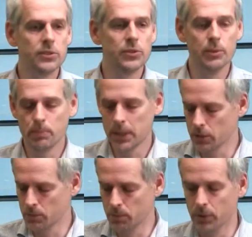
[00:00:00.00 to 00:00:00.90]

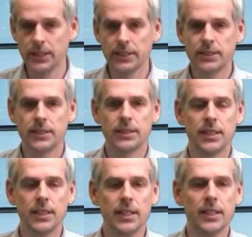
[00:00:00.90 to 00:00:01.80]
PowerPoint,
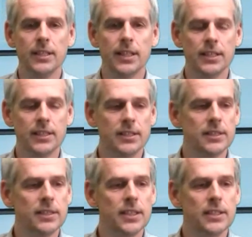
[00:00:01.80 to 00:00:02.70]
and I
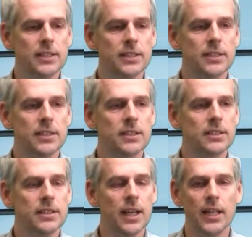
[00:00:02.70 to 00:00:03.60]
think that
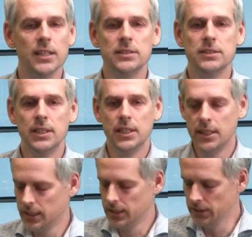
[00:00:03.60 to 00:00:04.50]
yeah.
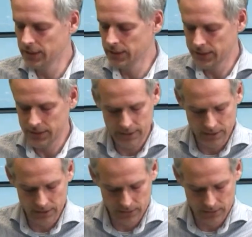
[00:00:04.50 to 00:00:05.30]
You can still